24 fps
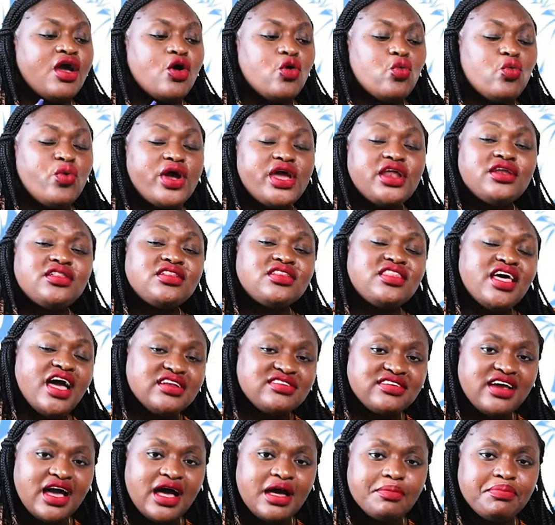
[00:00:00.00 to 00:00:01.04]
When
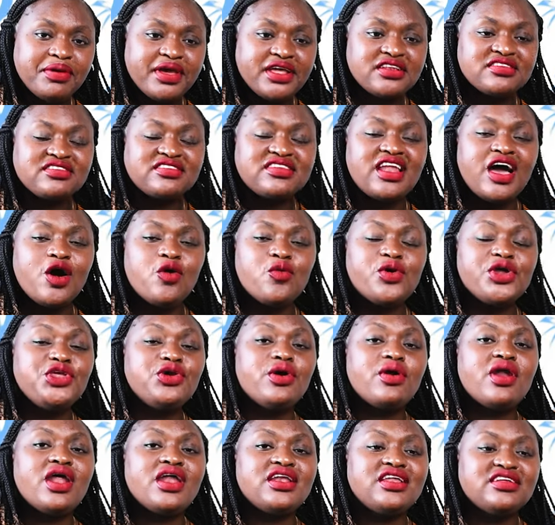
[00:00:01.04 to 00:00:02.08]
that happens, now when
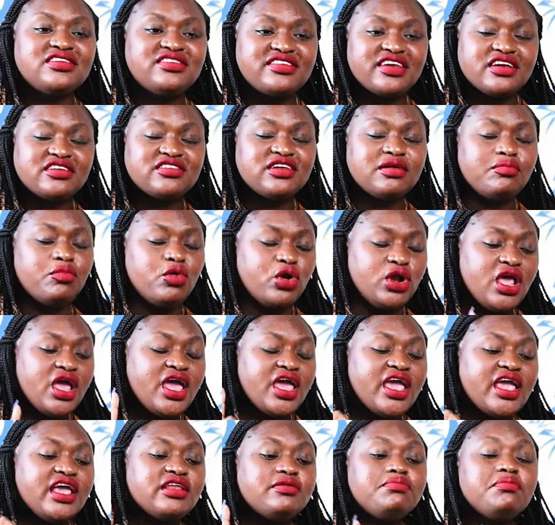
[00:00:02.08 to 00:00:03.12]
you're undetectable,
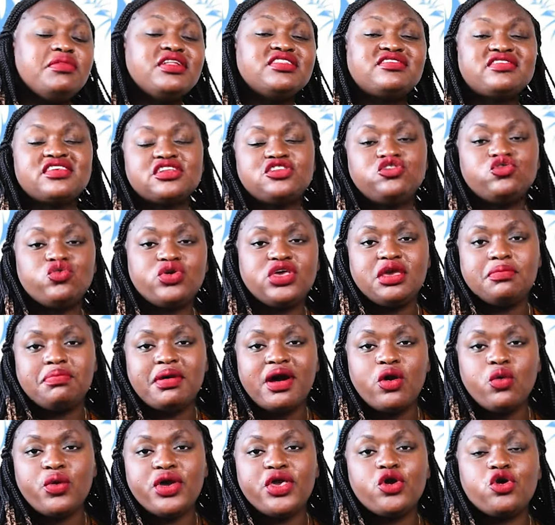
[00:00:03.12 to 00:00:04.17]
it means that you
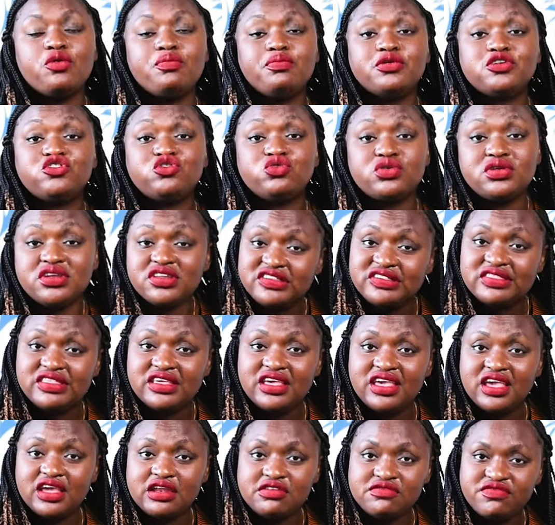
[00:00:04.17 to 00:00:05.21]
keep away
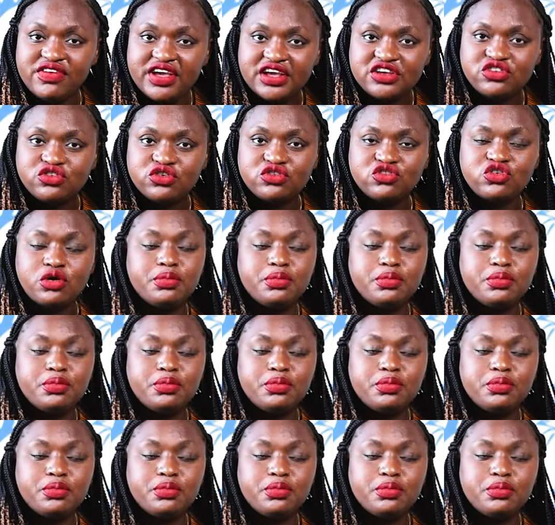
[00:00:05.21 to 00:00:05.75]
opportunistic infections.